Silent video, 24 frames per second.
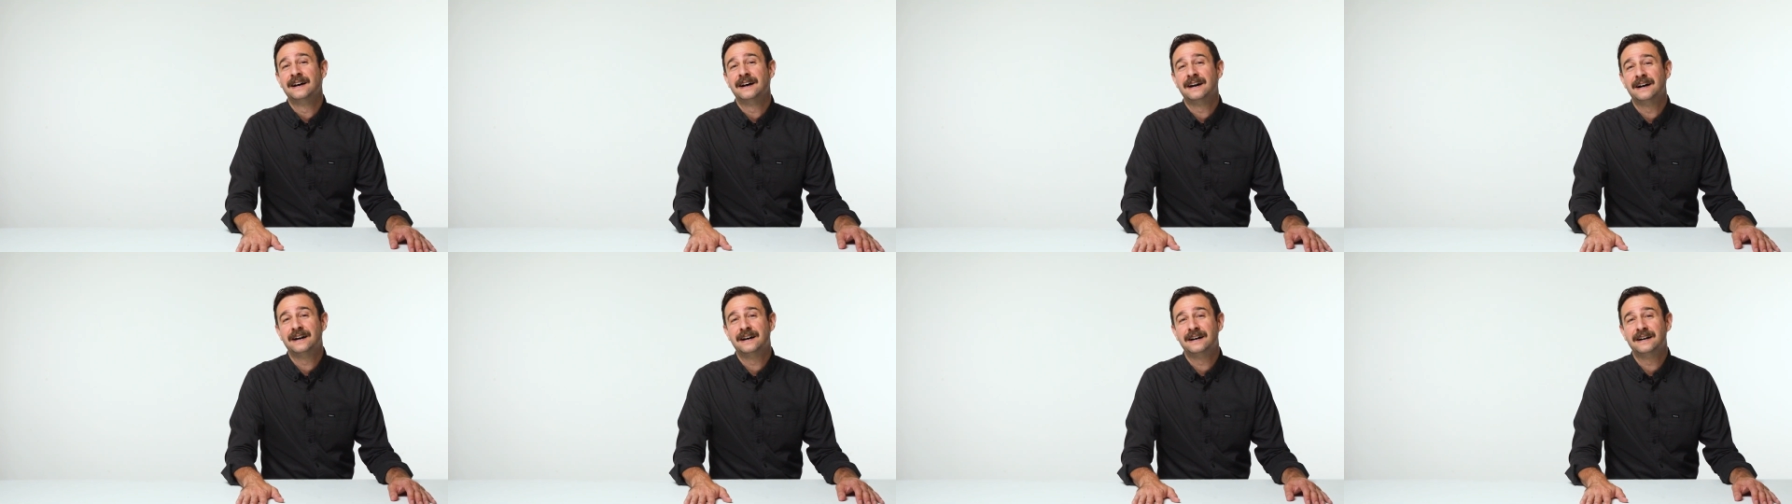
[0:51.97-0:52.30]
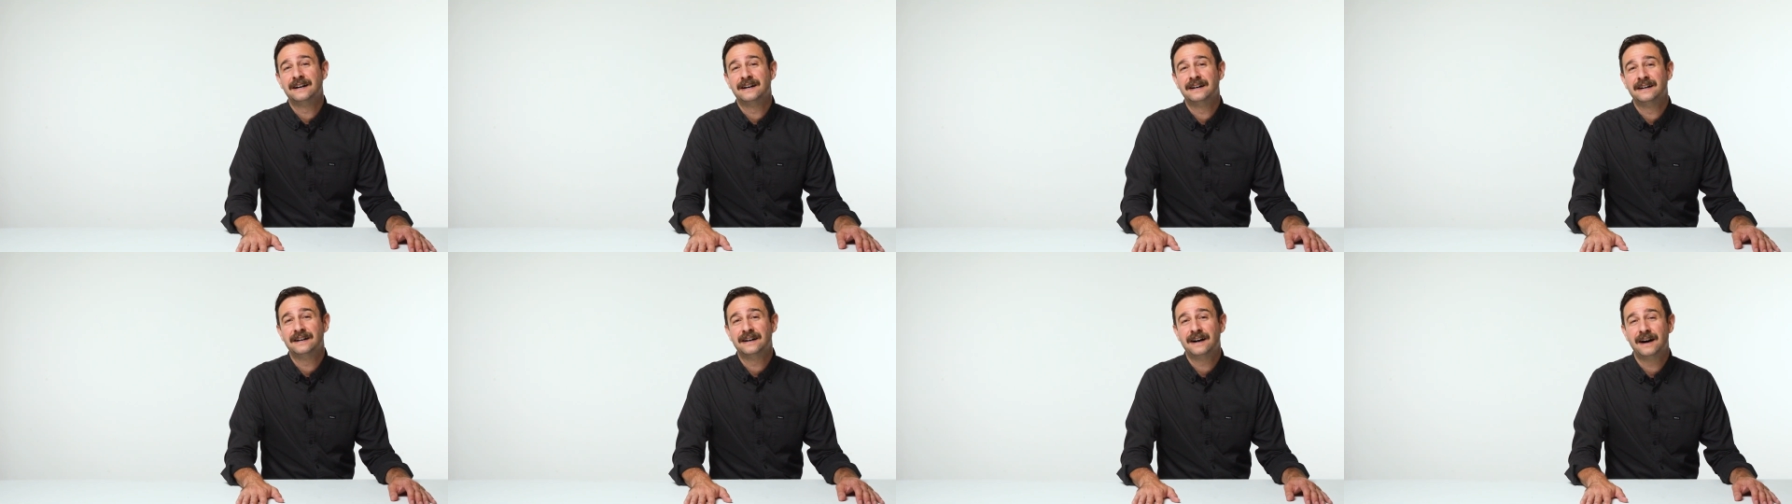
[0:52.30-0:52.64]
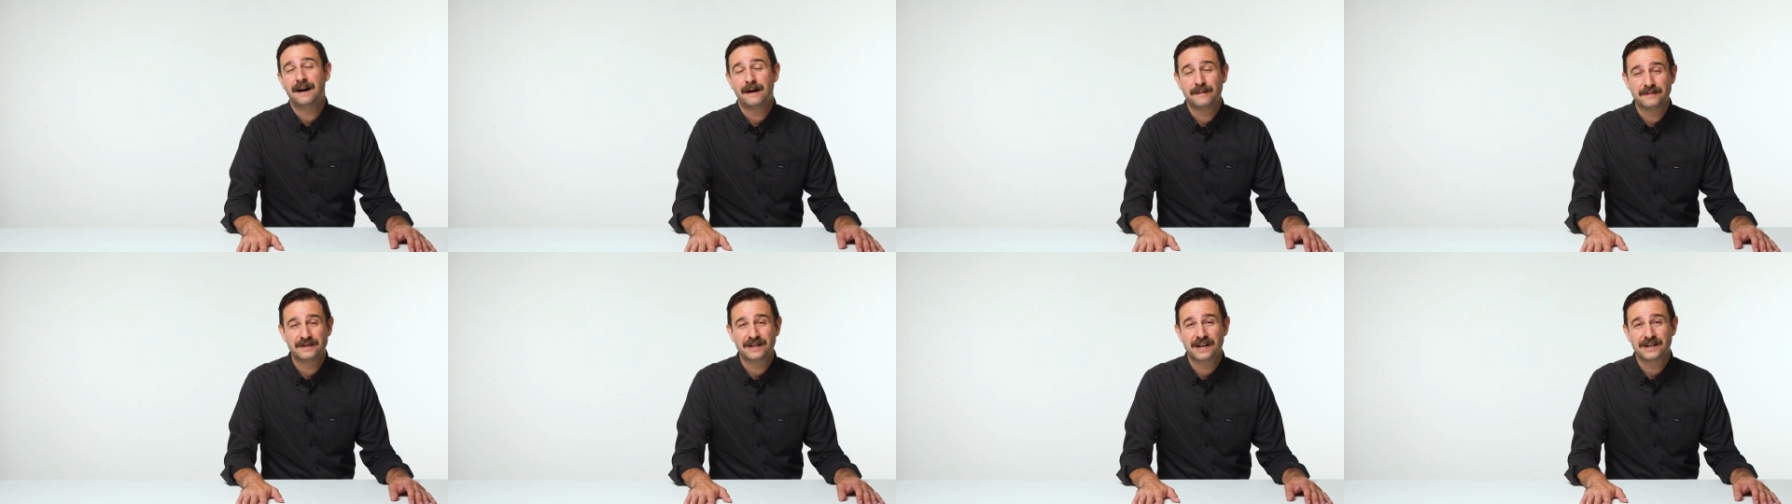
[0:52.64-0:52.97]

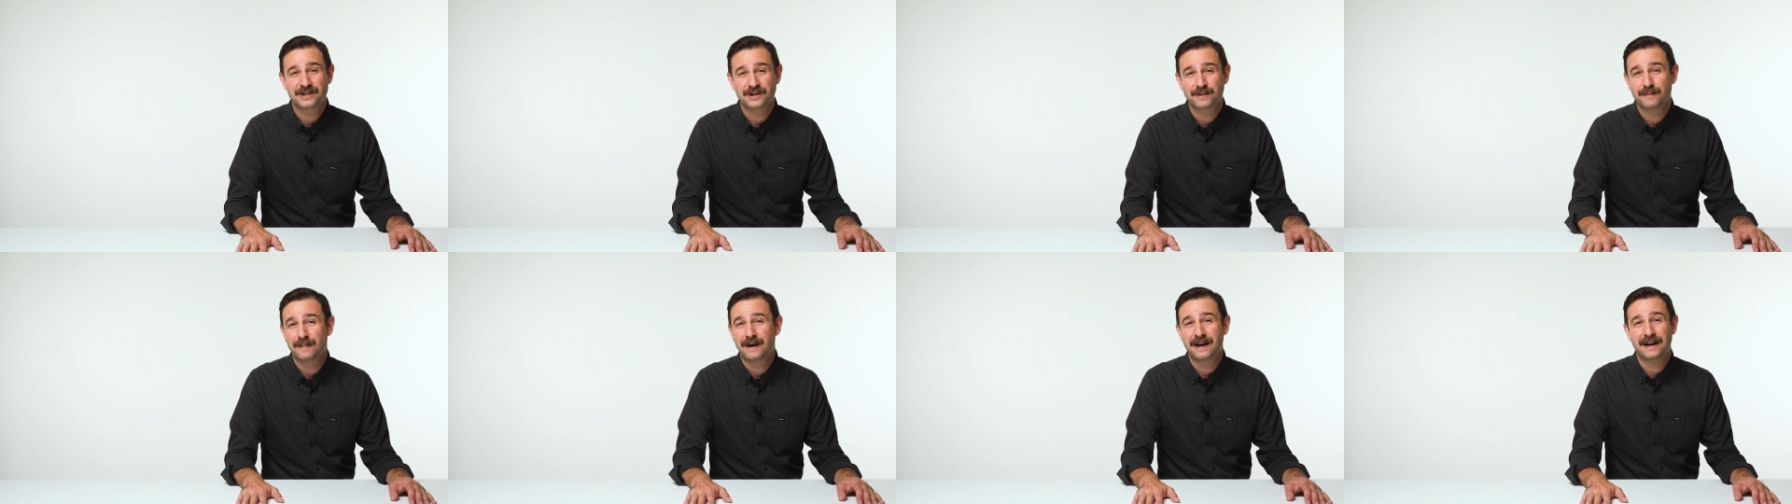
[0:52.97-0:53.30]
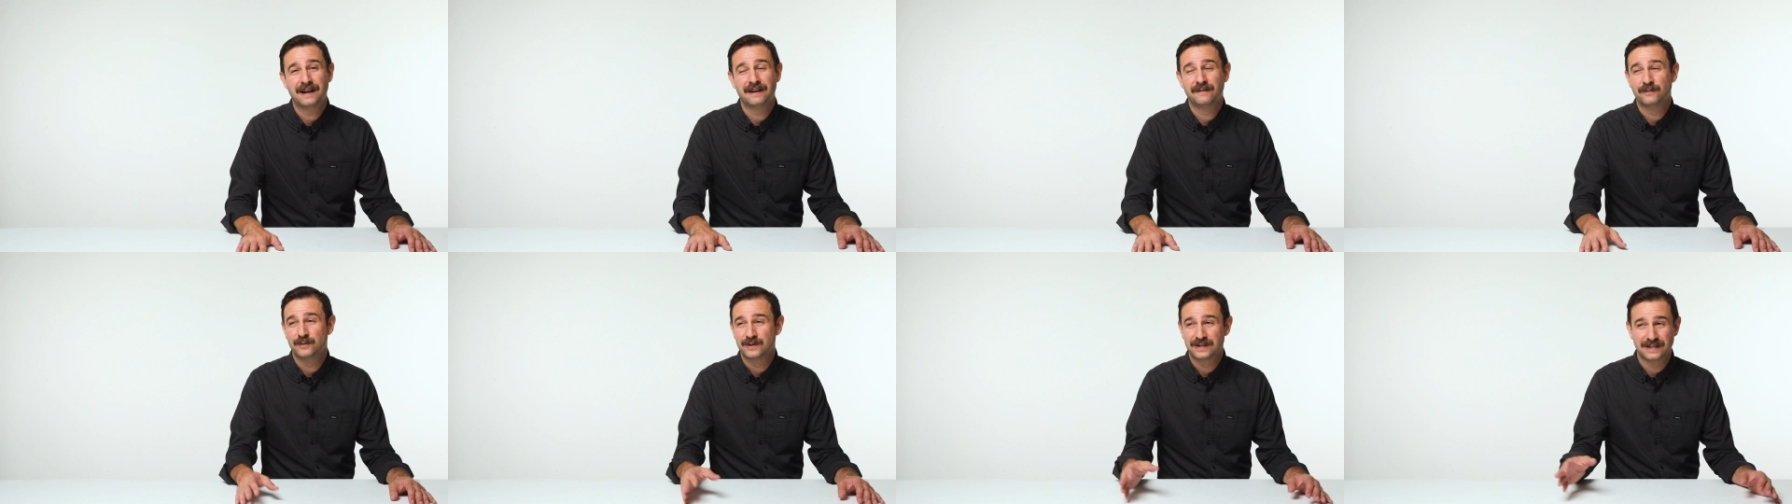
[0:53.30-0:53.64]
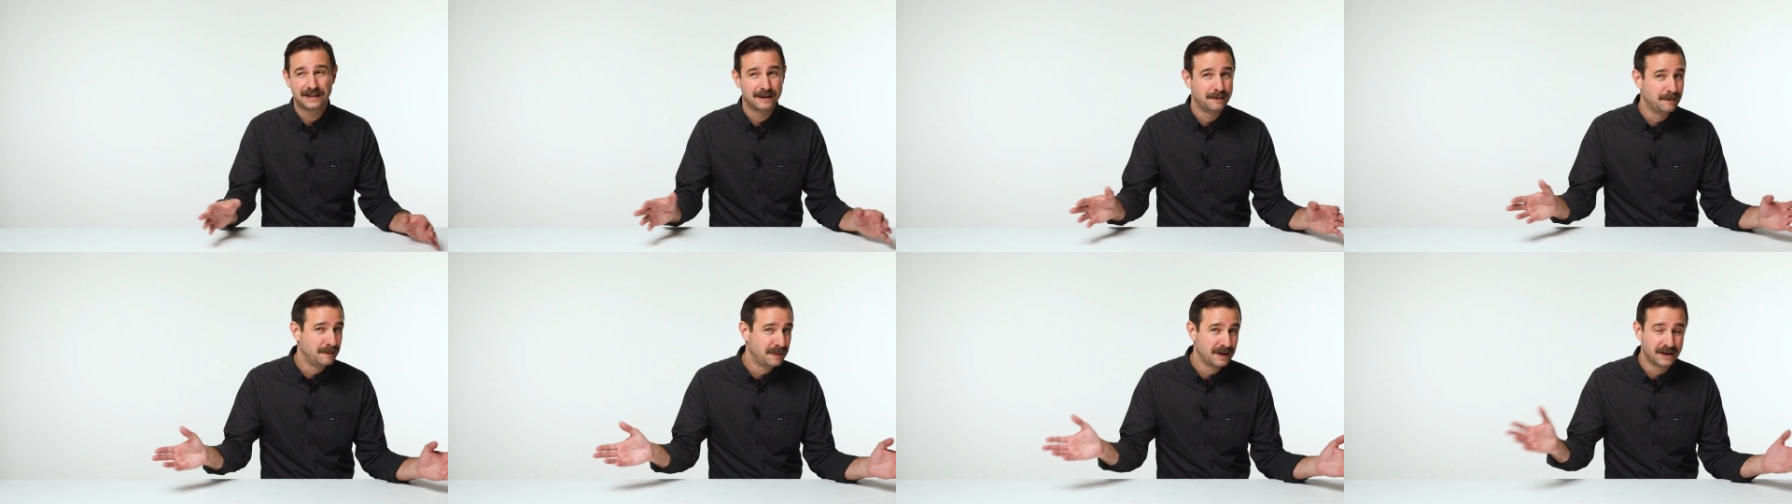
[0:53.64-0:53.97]
Khamzat Chimaev was
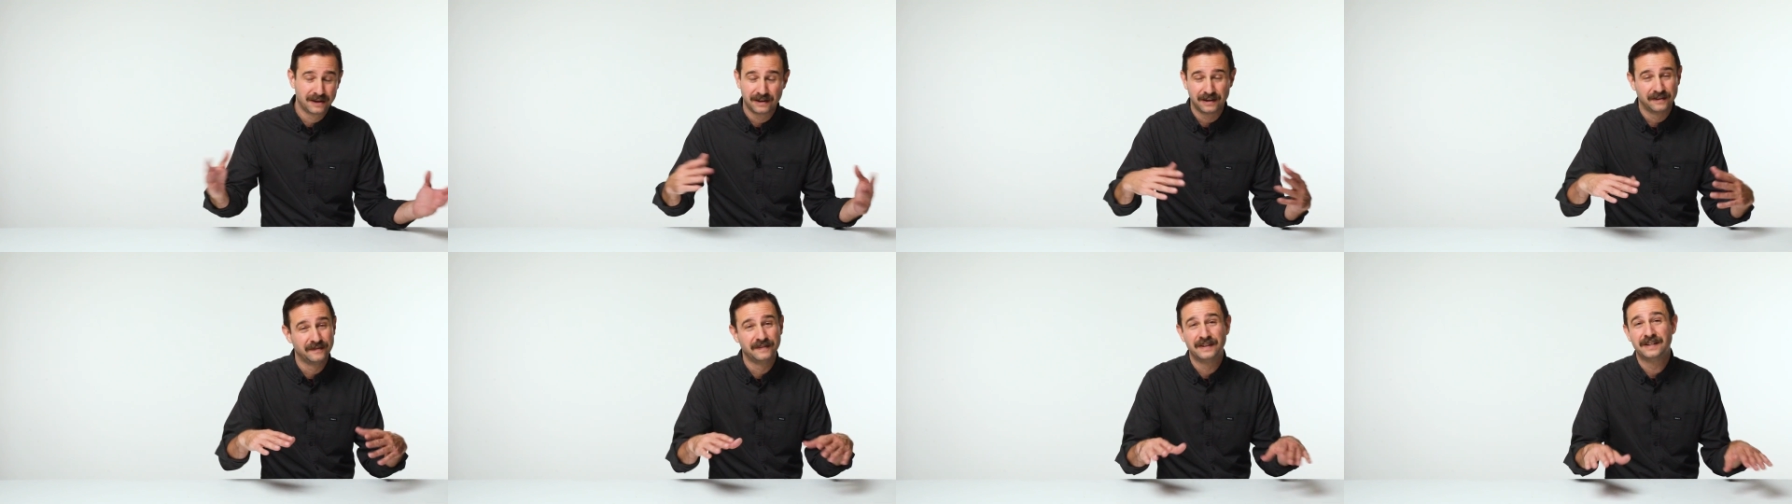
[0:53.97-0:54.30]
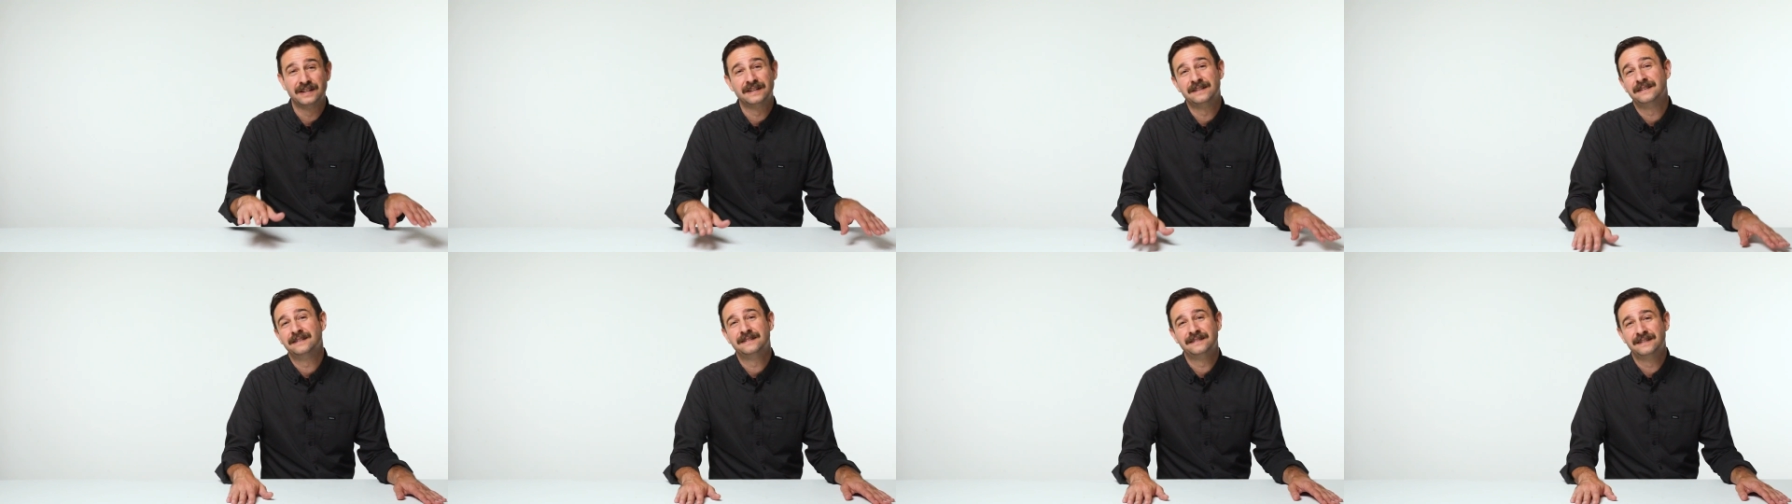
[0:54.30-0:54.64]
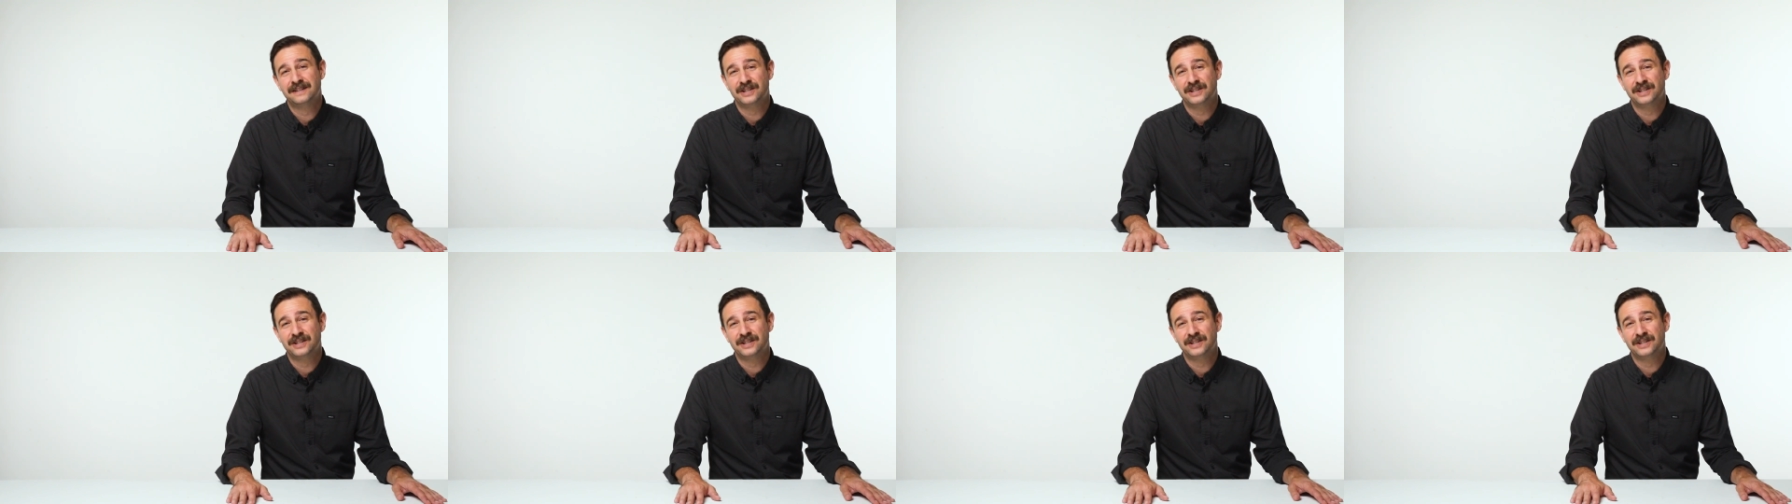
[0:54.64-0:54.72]
in the middle of the